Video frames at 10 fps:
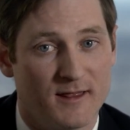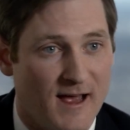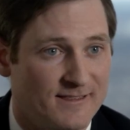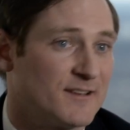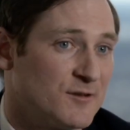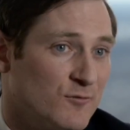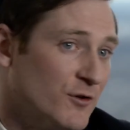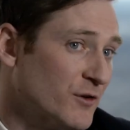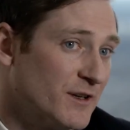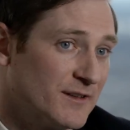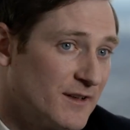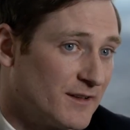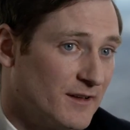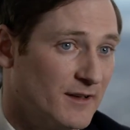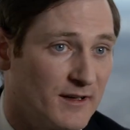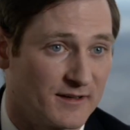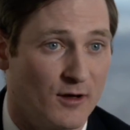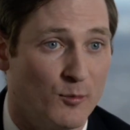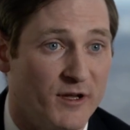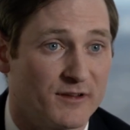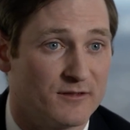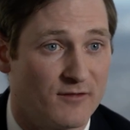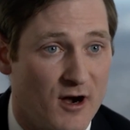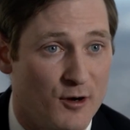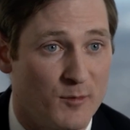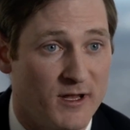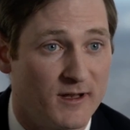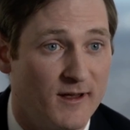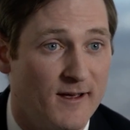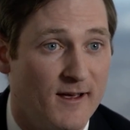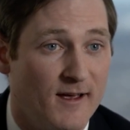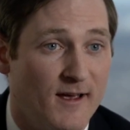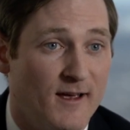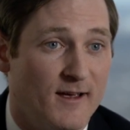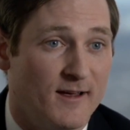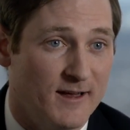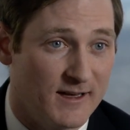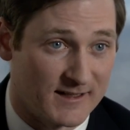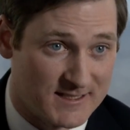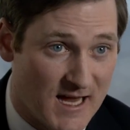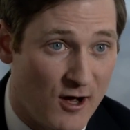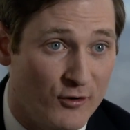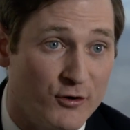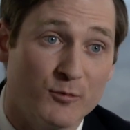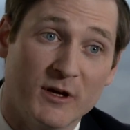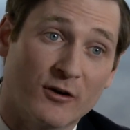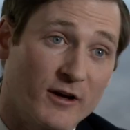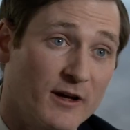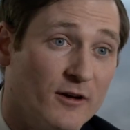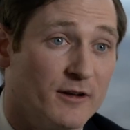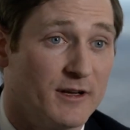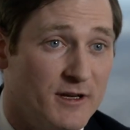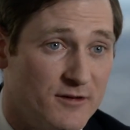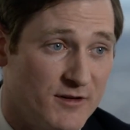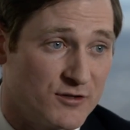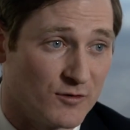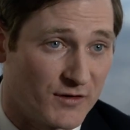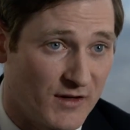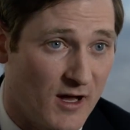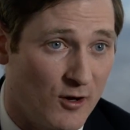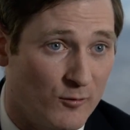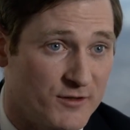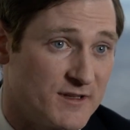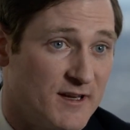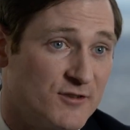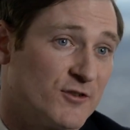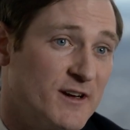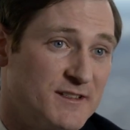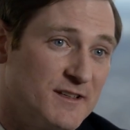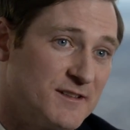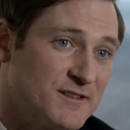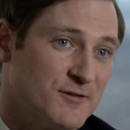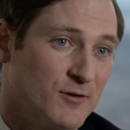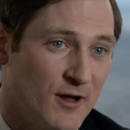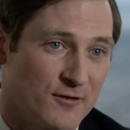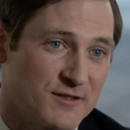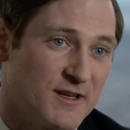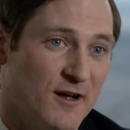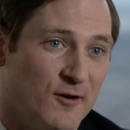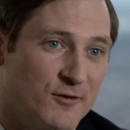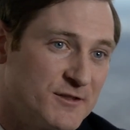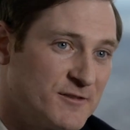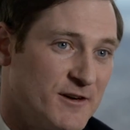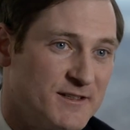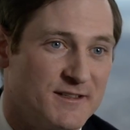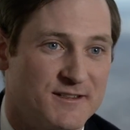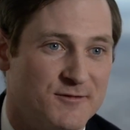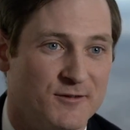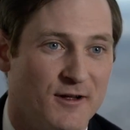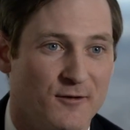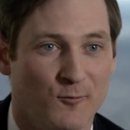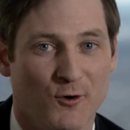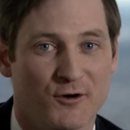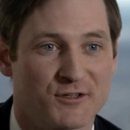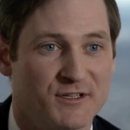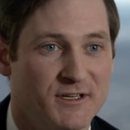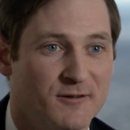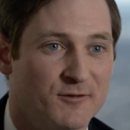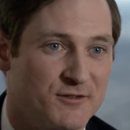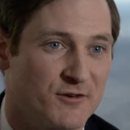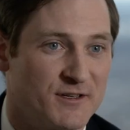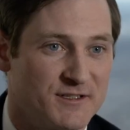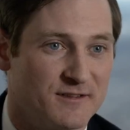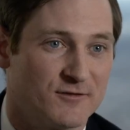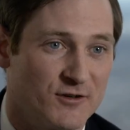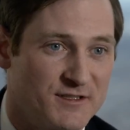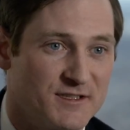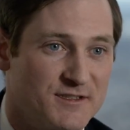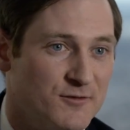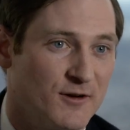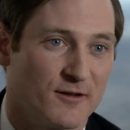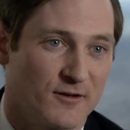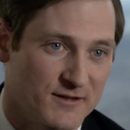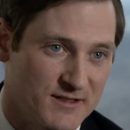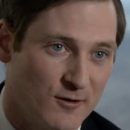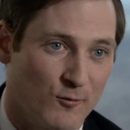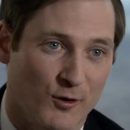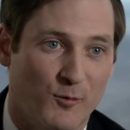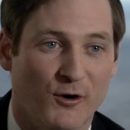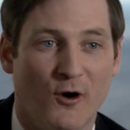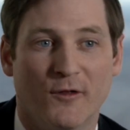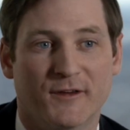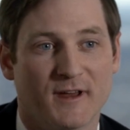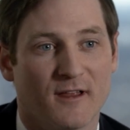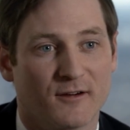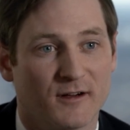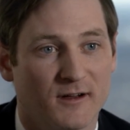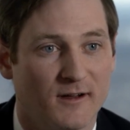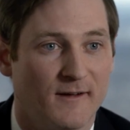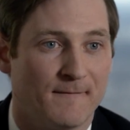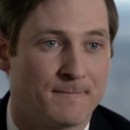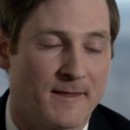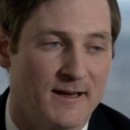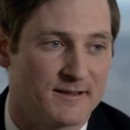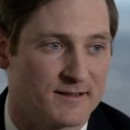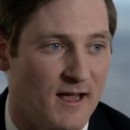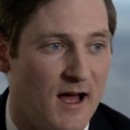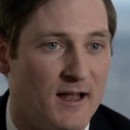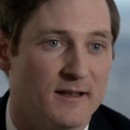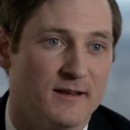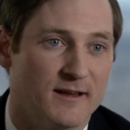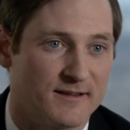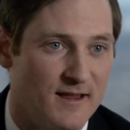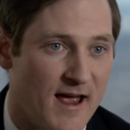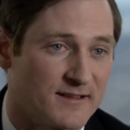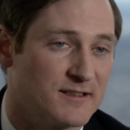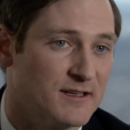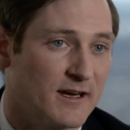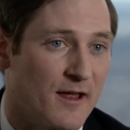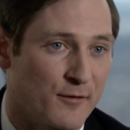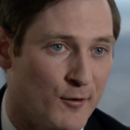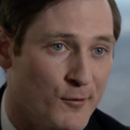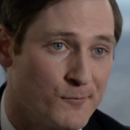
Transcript: That doesn't really exist in an Excel-based environment. In Excel, you'd be clicking on an individual cell, which then traces to another cell, which traces to another worksheet, which traces to another Excel workbook altogether. It's nasty to get through.